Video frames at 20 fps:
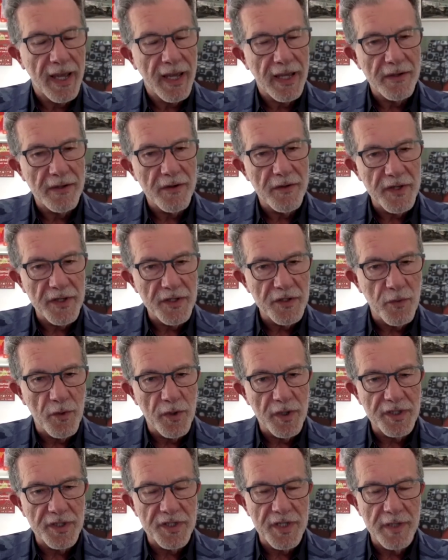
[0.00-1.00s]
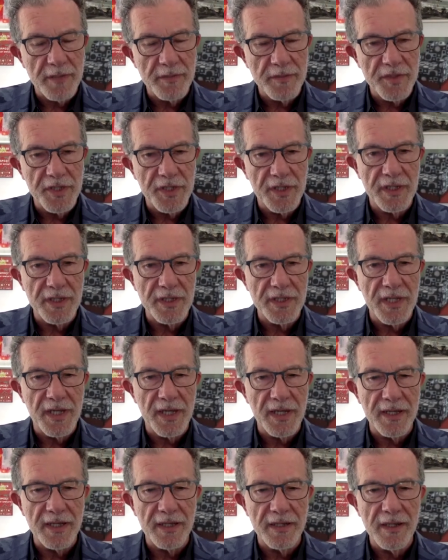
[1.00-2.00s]
And these works seem to
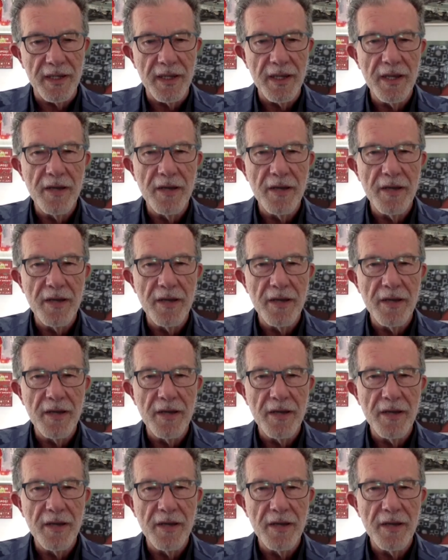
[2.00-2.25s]
contain